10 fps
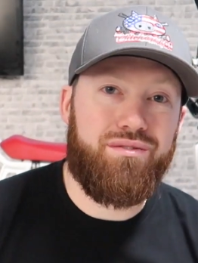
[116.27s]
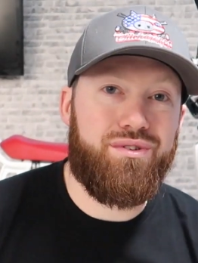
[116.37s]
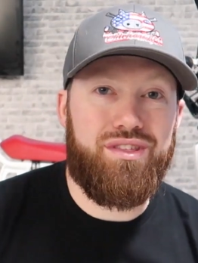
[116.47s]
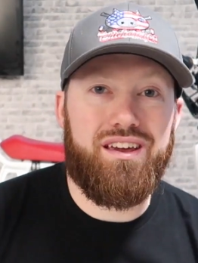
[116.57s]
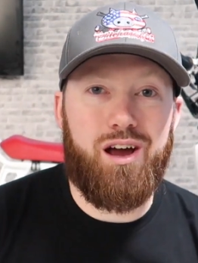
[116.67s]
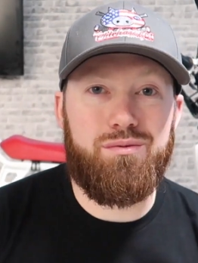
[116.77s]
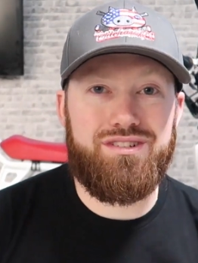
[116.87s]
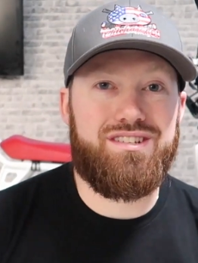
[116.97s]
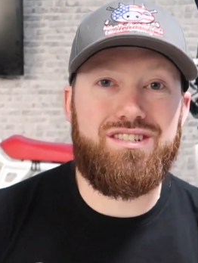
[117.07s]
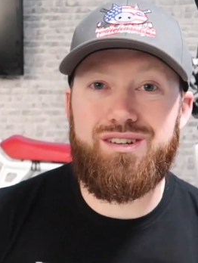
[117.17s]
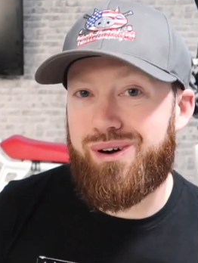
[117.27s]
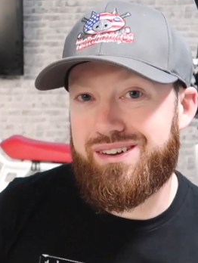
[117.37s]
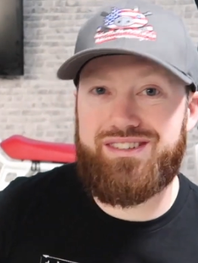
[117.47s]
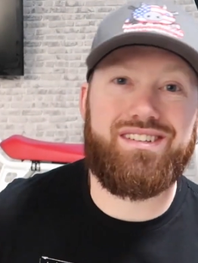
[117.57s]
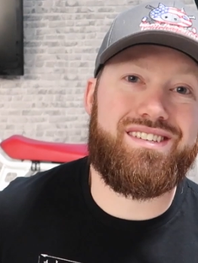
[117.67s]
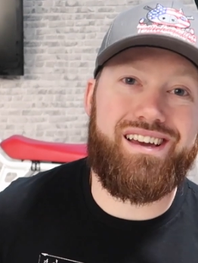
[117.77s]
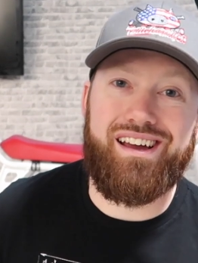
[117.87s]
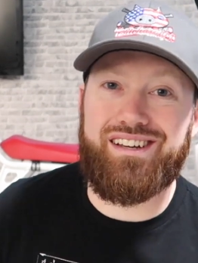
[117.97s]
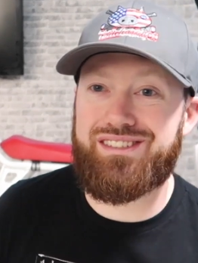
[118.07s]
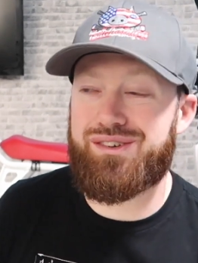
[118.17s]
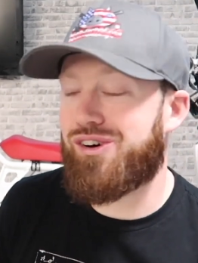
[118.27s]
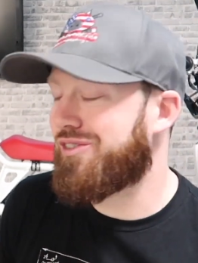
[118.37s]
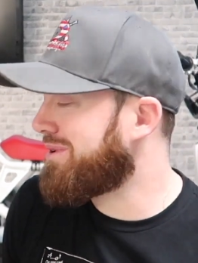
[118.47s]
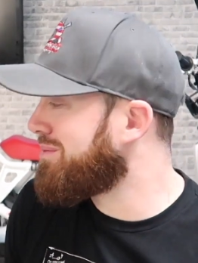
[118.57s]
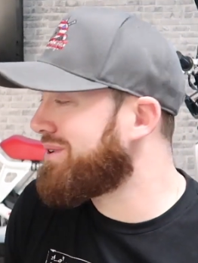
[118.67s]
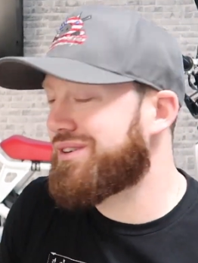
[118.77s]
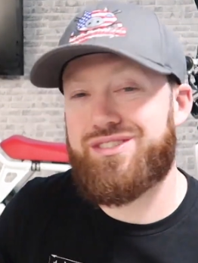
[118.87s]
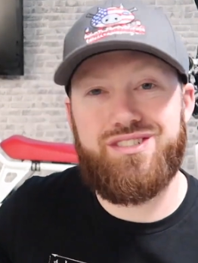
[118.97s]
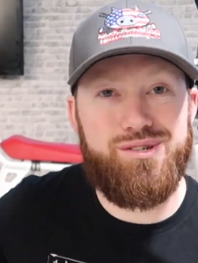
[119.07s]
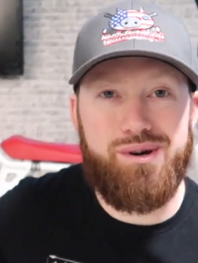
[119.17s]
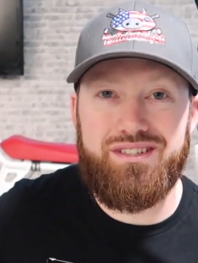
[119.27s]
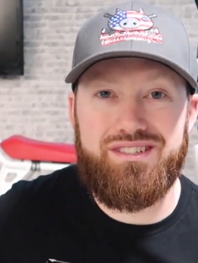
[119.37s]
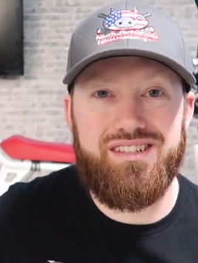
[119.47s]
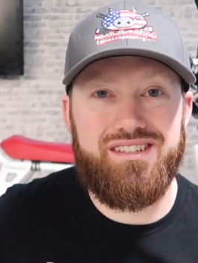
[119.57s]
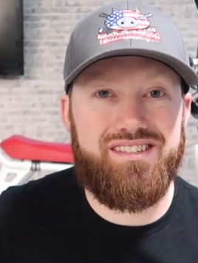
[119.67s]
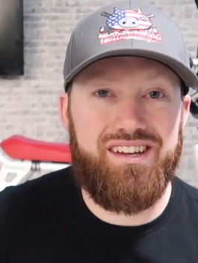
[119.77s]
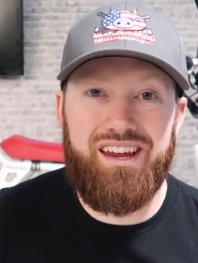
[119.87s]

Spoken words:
of you think I'm just the GY6 guy because all of my builds are GY6.